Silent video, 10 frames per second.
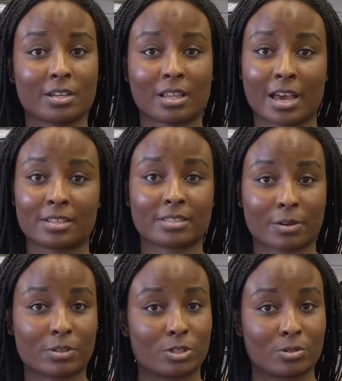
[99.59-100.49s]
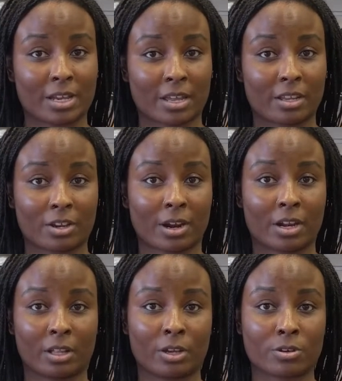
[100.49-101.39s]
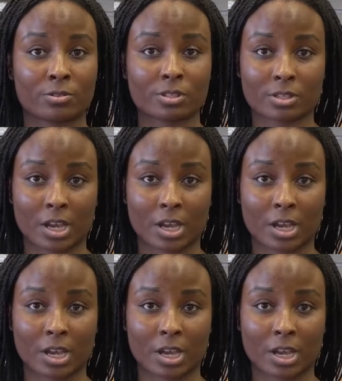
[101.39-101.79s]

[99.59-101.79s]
clients that we do get here at Elios.